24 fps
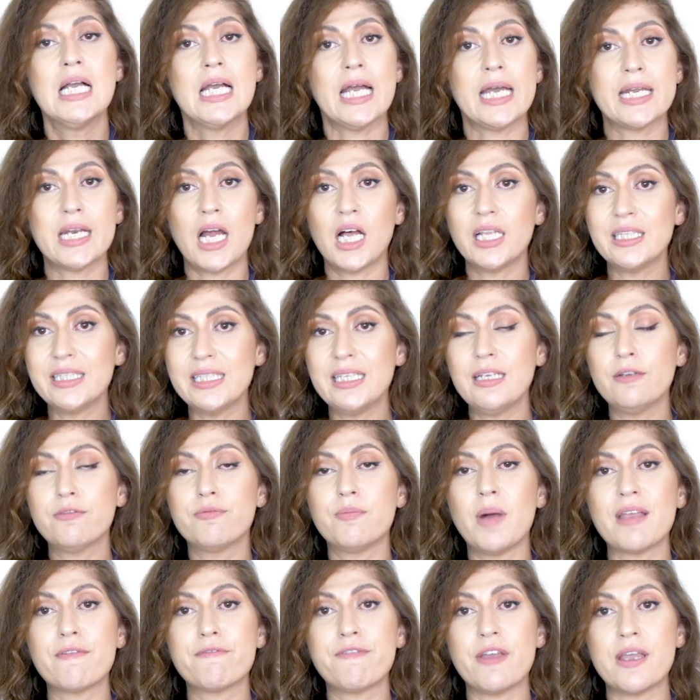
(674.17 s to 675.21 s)
and I'll leave
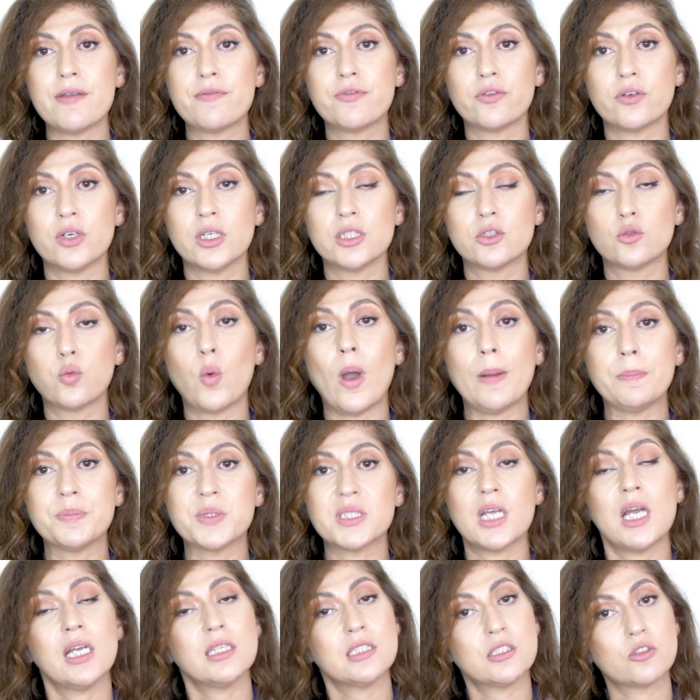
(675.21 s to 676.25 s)
my favorite
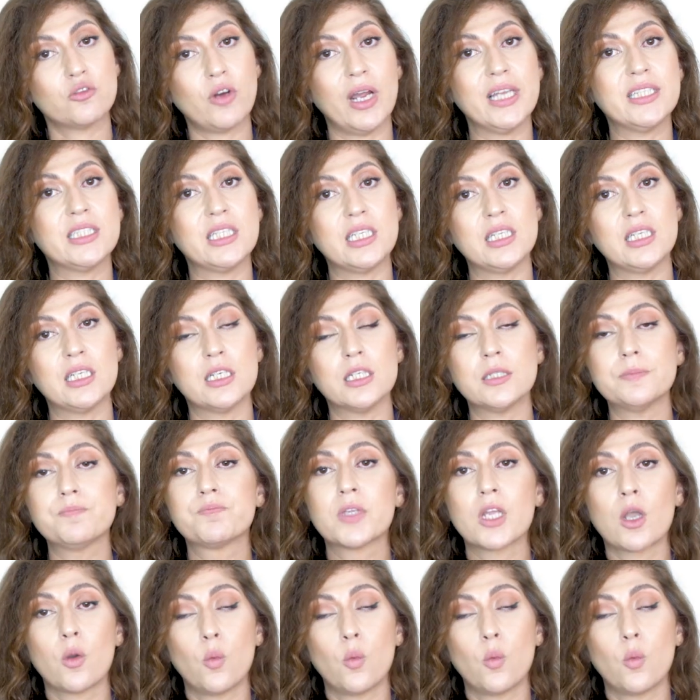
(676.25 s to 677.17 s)
websites right here,